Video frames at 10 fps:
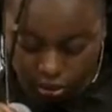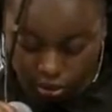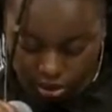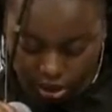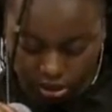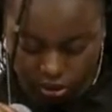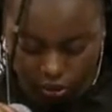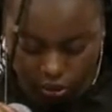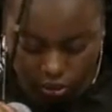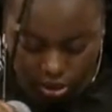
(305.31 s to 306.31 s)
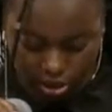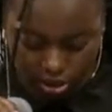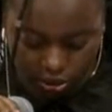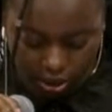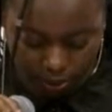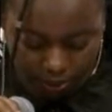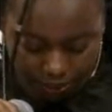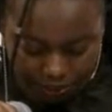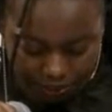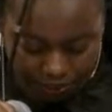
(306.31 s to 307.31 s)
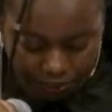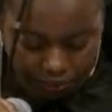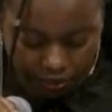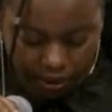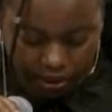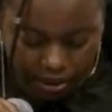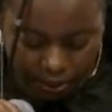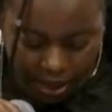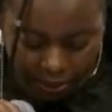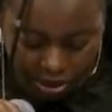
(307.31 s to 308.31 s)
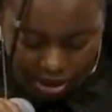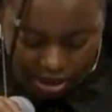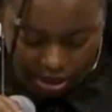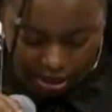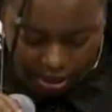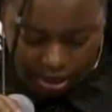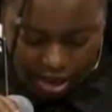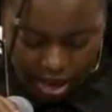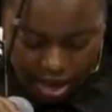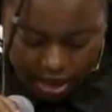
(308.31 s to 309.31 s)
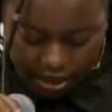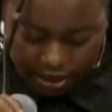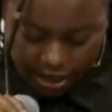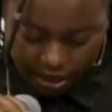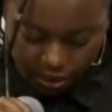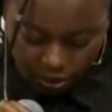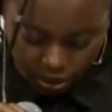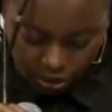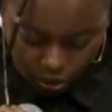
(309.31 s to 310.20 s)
users scroll Instagram. The Bible is clear that anyone